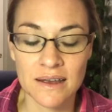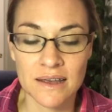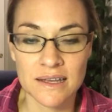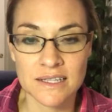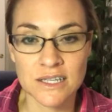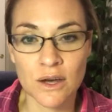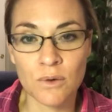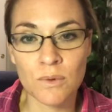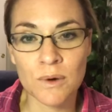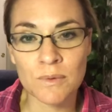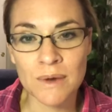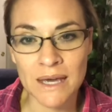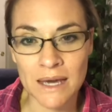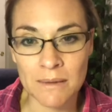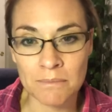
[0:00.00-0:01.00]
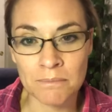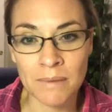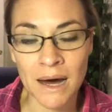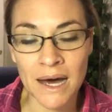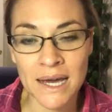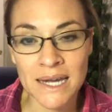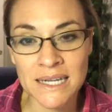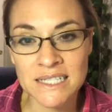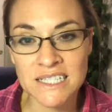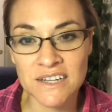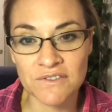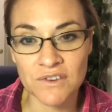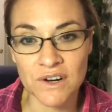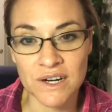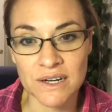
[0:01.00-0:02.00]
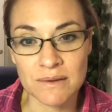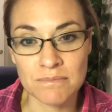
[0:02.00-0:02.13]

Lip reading: So when we combine different